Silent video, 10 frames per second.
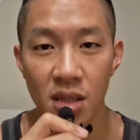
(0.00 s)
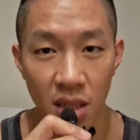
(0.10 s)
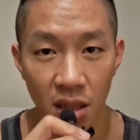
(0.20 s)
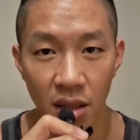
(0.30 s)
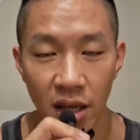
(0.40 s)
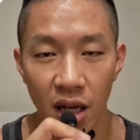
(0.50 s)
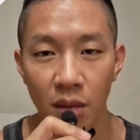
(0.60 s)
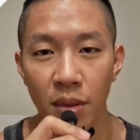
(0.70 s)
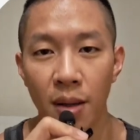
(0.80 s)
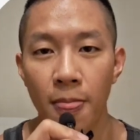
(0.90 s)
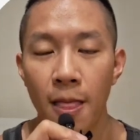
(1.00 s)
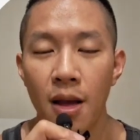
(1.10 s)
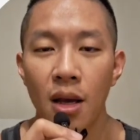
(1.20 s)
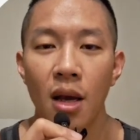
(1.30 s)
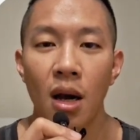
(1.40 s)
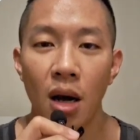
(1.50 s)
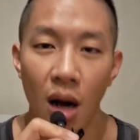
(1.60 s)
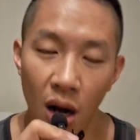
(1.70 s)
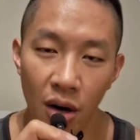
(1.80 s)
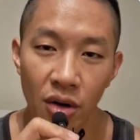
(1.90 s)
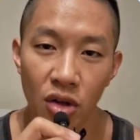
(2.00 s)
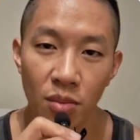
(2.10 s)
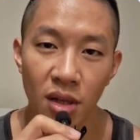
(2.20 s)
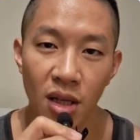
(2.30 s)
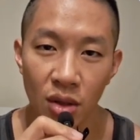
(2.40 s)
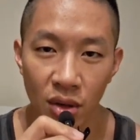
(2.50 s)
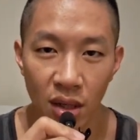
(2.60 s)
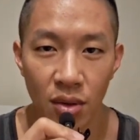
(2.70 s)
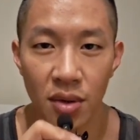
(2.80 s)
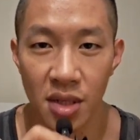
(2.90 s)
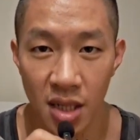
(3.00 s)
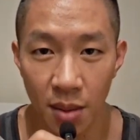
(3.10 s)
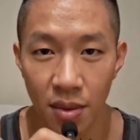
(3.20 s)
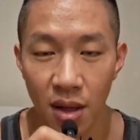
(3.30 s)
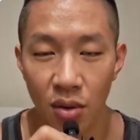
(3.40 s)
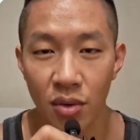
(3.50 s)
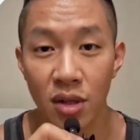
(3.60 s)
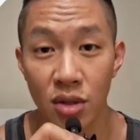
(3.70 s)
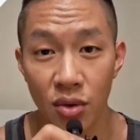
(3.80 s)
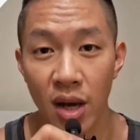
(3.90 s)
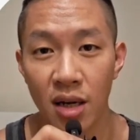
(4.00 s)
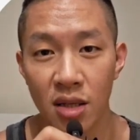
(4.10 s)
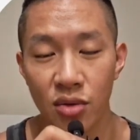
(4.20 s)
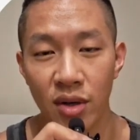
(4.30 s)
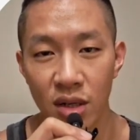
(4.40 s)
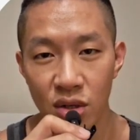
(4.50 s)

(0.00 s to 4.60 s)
a single kettlebell. Arguably, you can do the same thing with a two-handed swing.